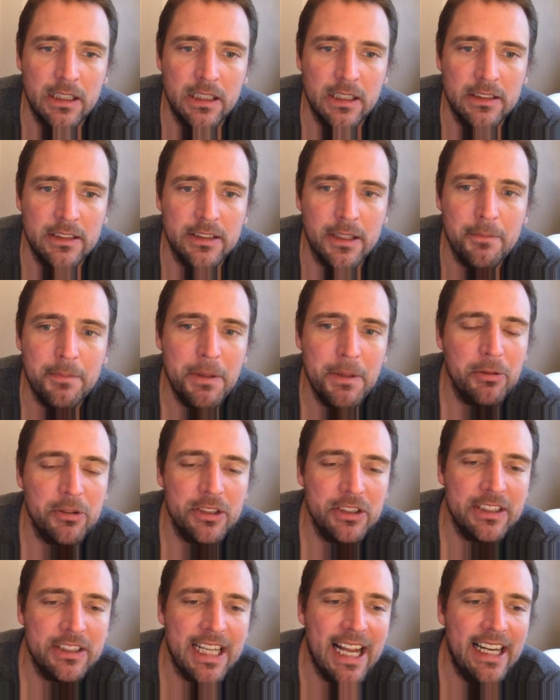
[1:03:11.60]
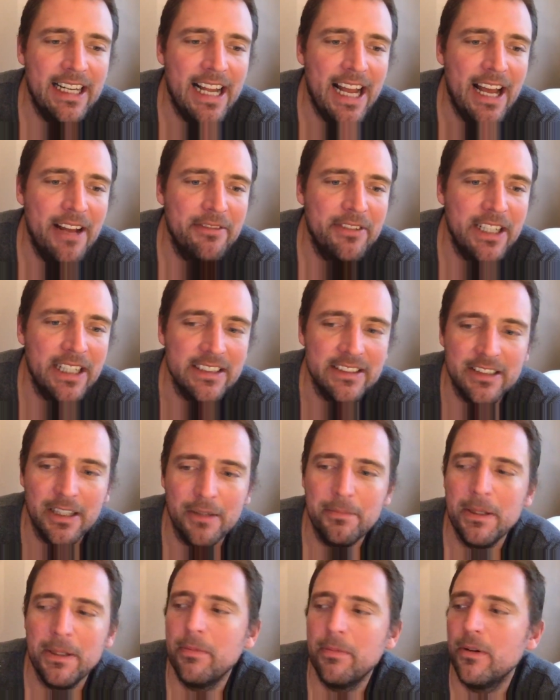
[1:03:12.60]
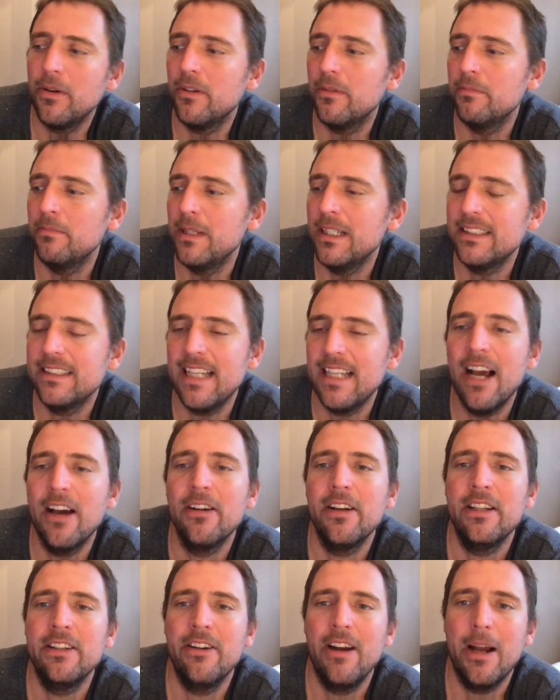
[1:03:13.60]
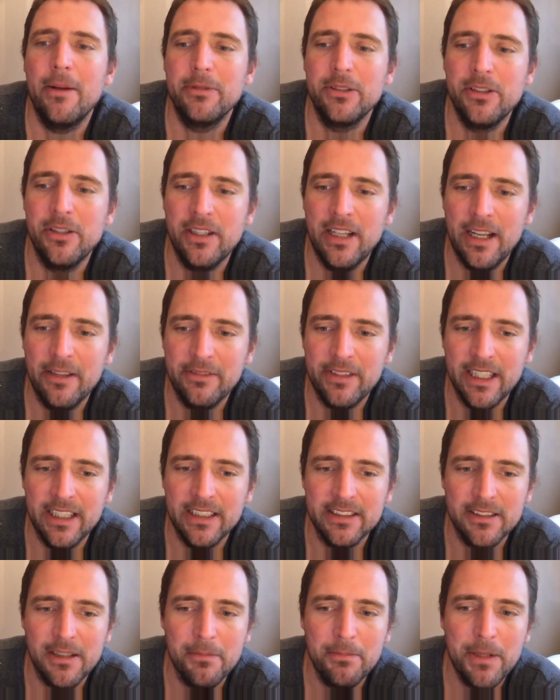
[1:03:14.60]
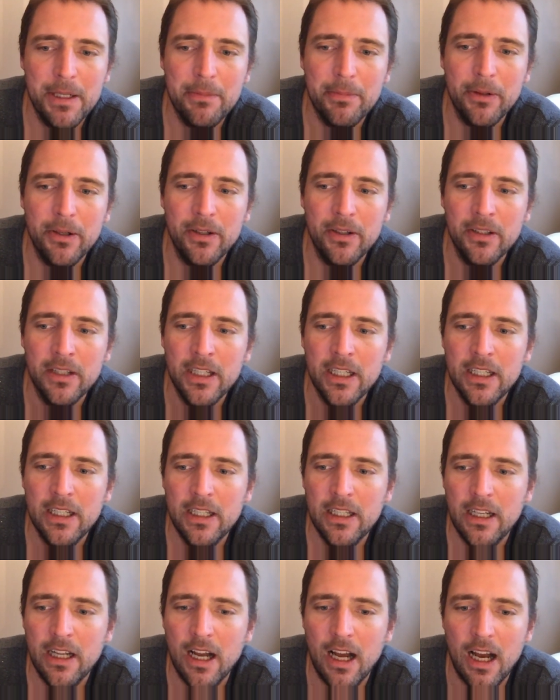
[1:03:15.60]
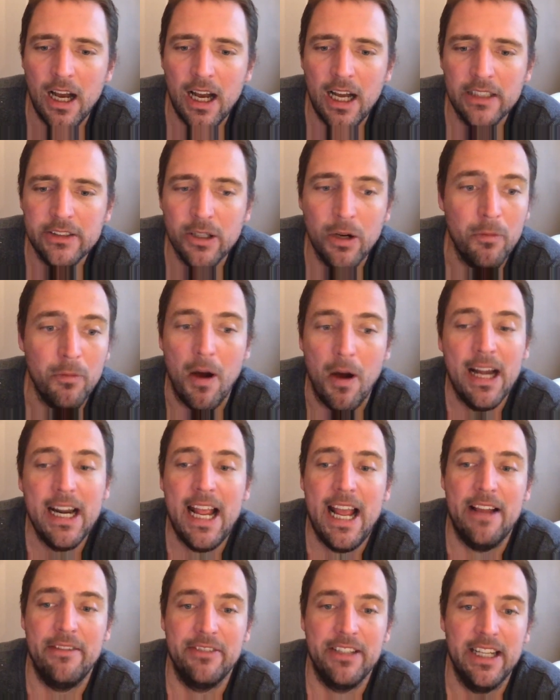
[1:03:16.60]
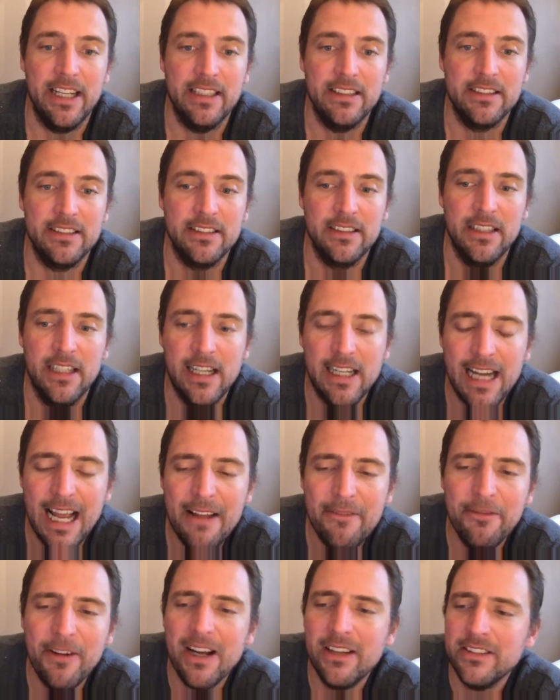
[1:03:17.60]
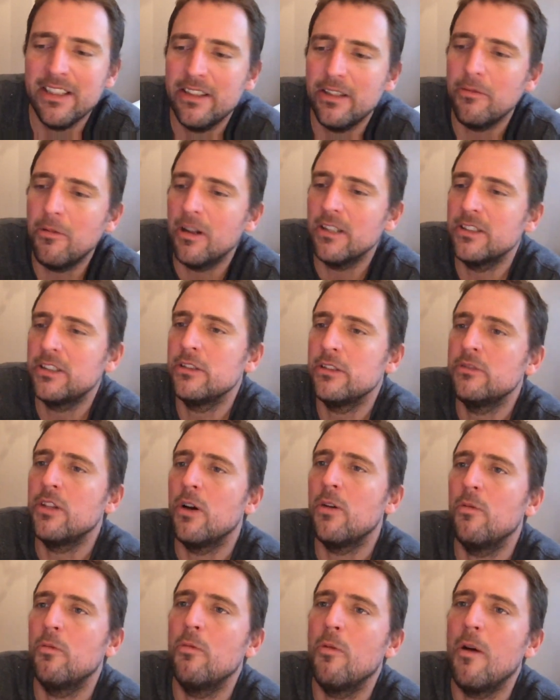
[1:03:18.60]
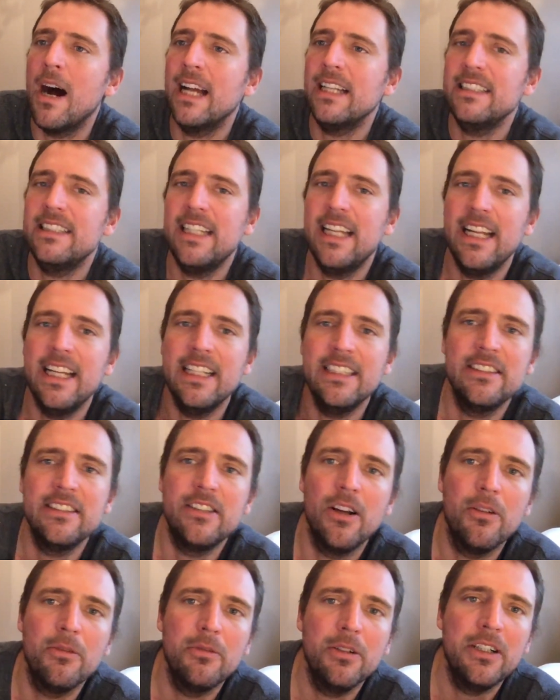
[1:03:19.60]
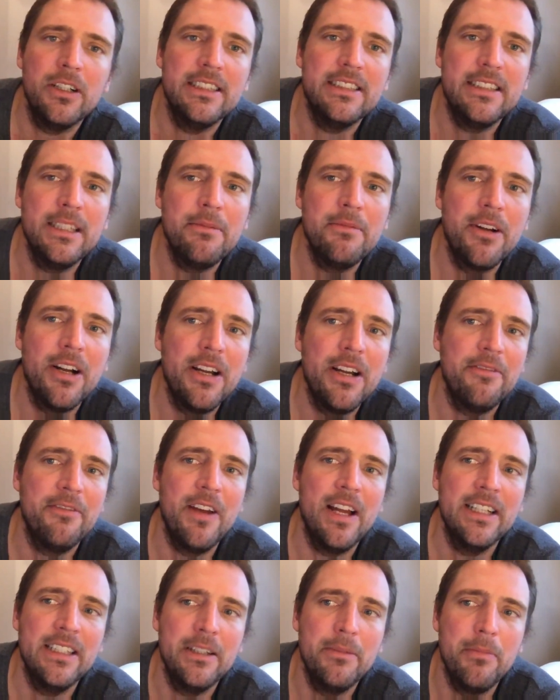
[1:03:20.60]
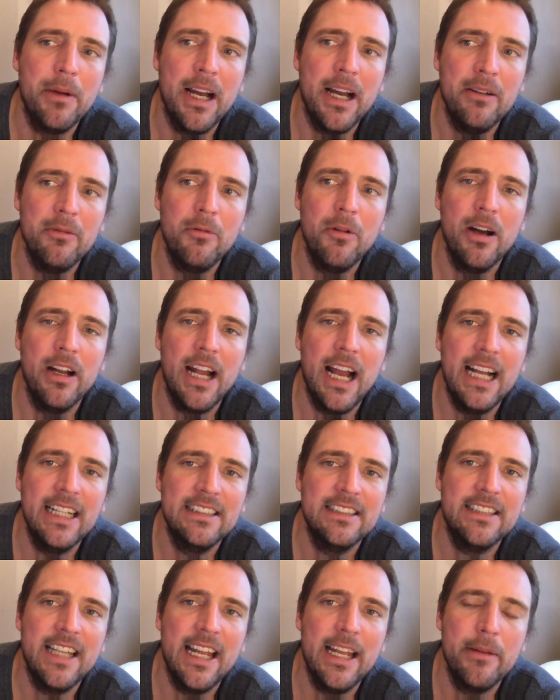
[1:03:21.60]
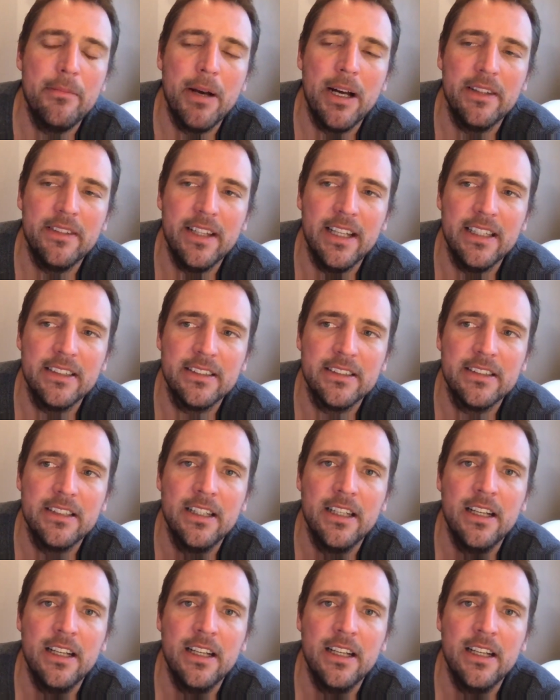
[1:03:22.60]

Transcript: Some people just can't have kids. Some people missed out on their opportunity to have kids. Some people uh, don't want to have kids. And I found that the ones who don't want kids don't really seem very offended by what I say about this.